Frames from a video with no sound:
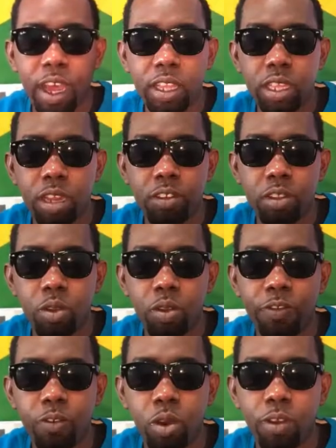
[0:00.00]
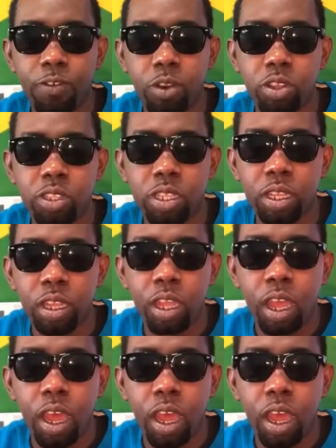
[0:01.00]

Kartel to the forefront,